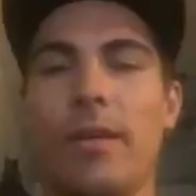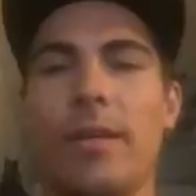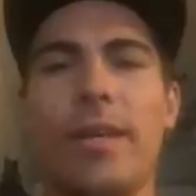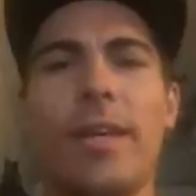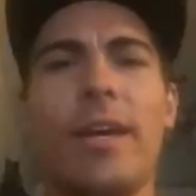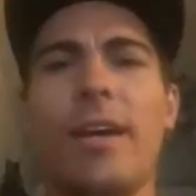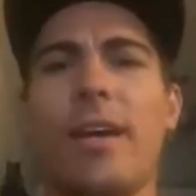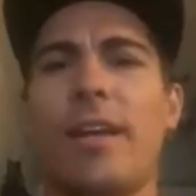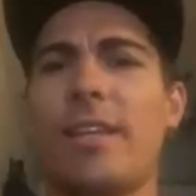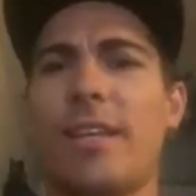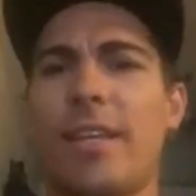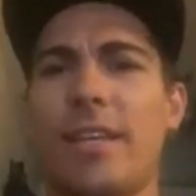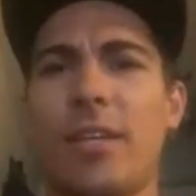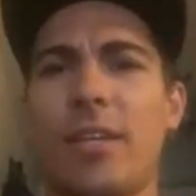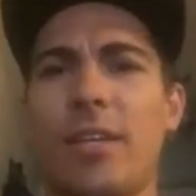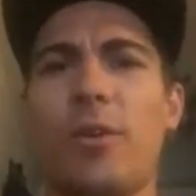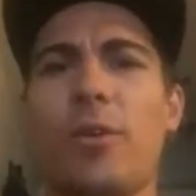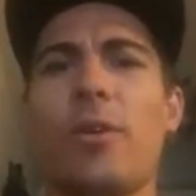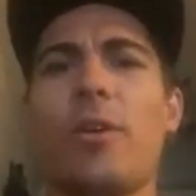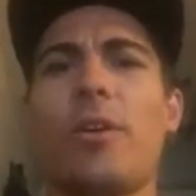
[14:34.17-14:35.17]
Yeah,
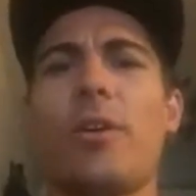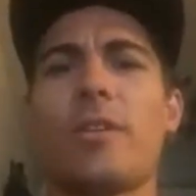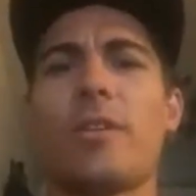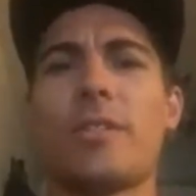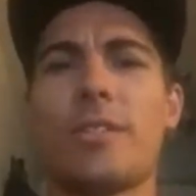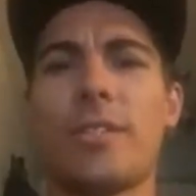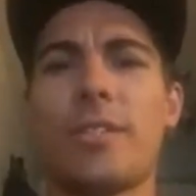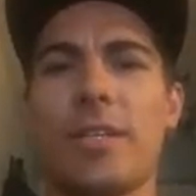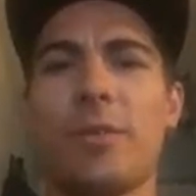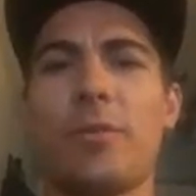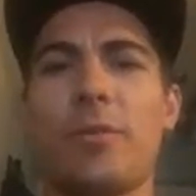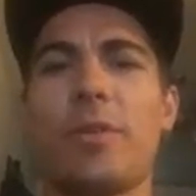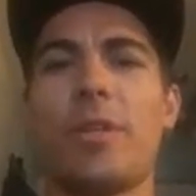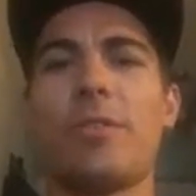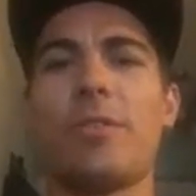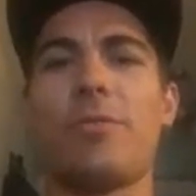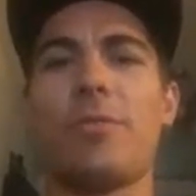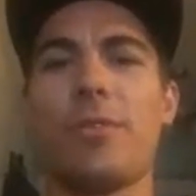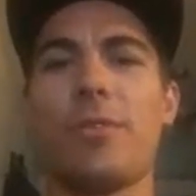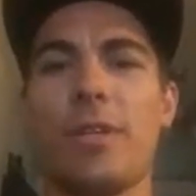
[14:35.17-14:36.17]
honestly, it would
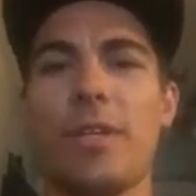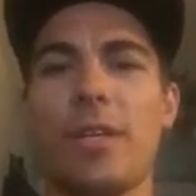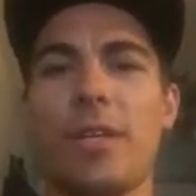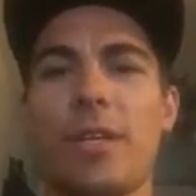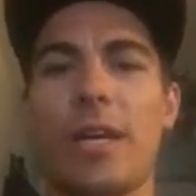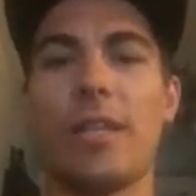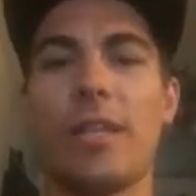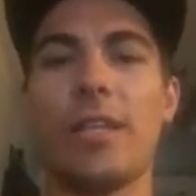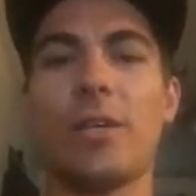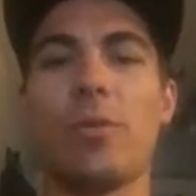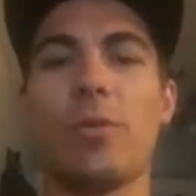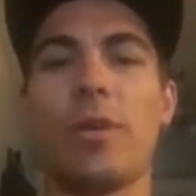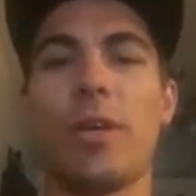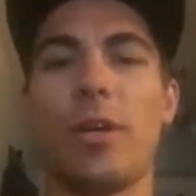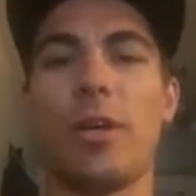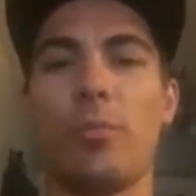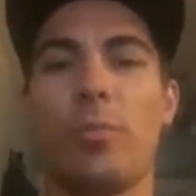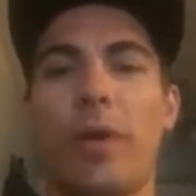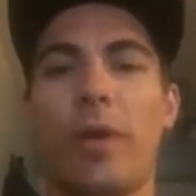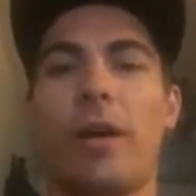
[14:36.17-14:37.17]
definitely, I think it would
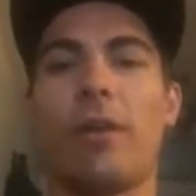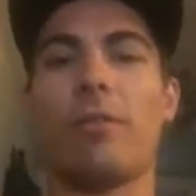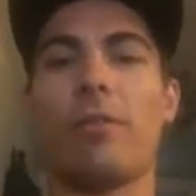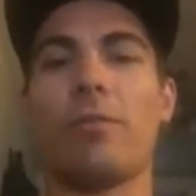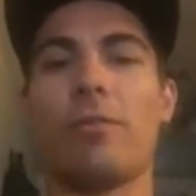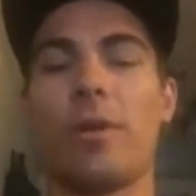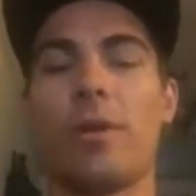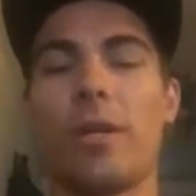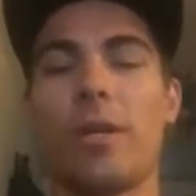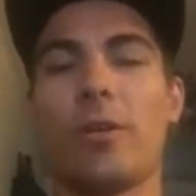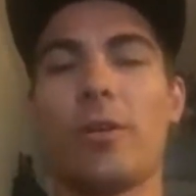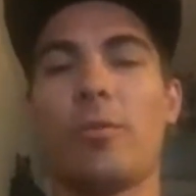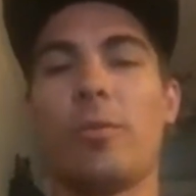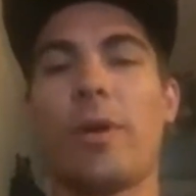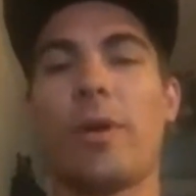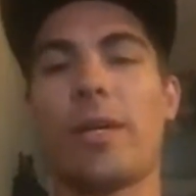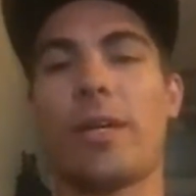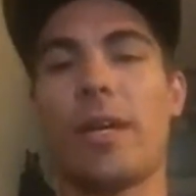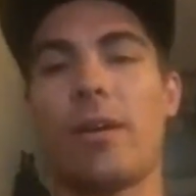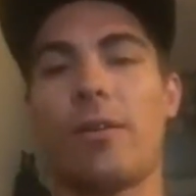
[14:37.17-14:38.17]
help out when I go
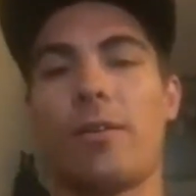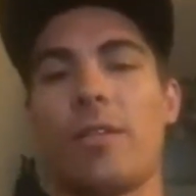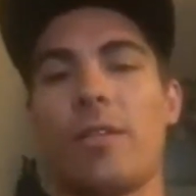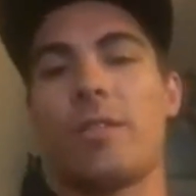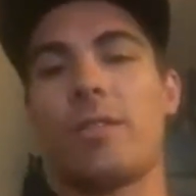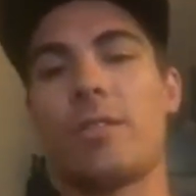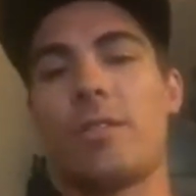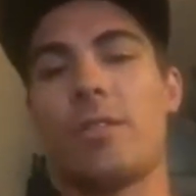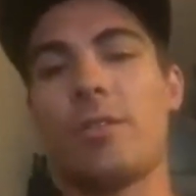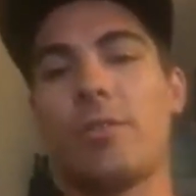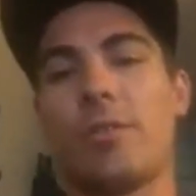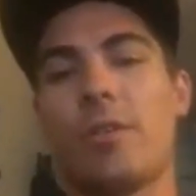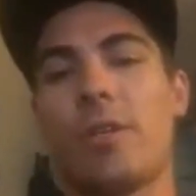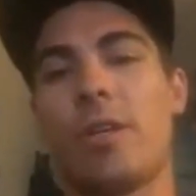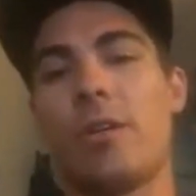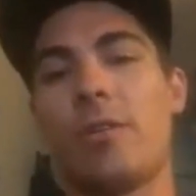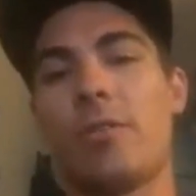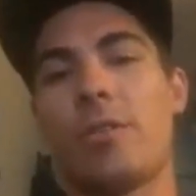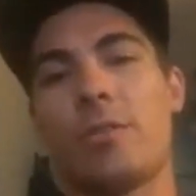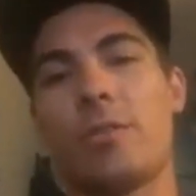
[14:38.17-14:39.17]
back out east
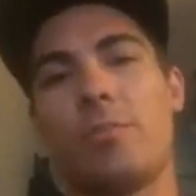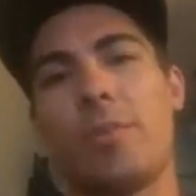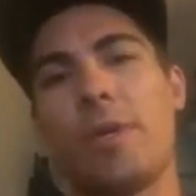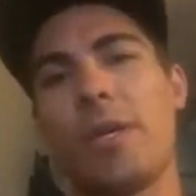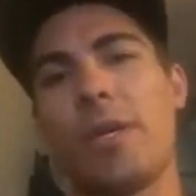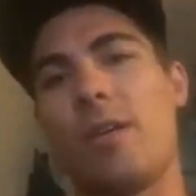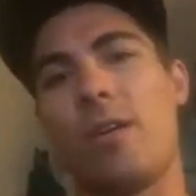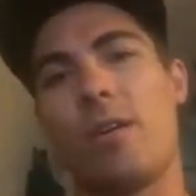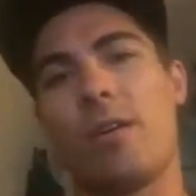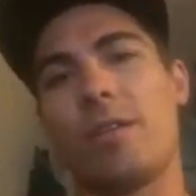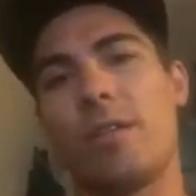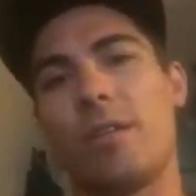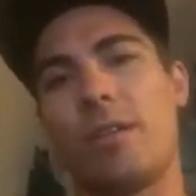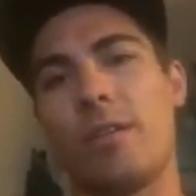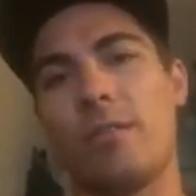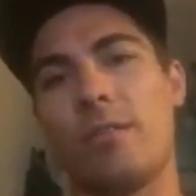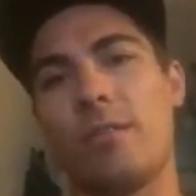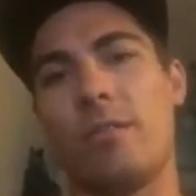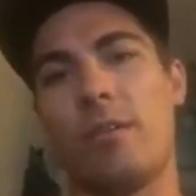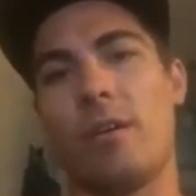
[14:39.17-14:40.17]
too, just being on
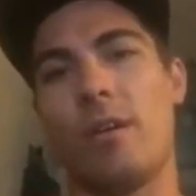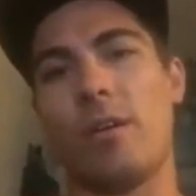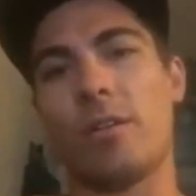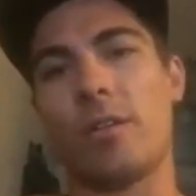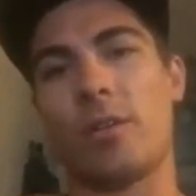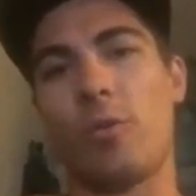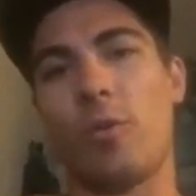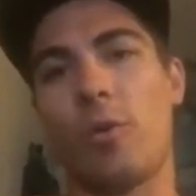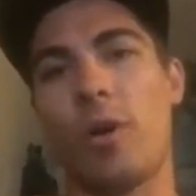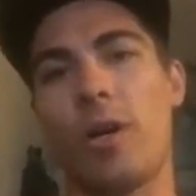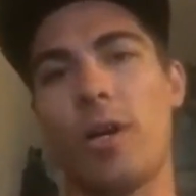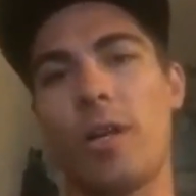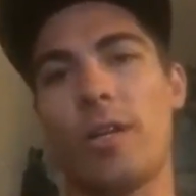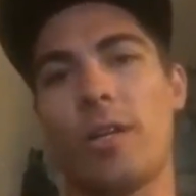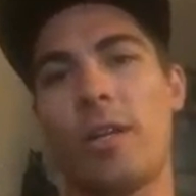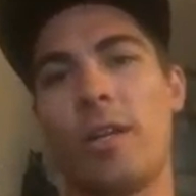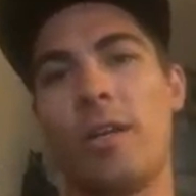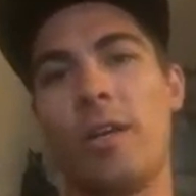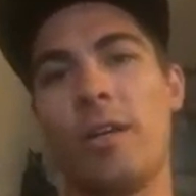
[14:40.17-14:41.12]
the quad.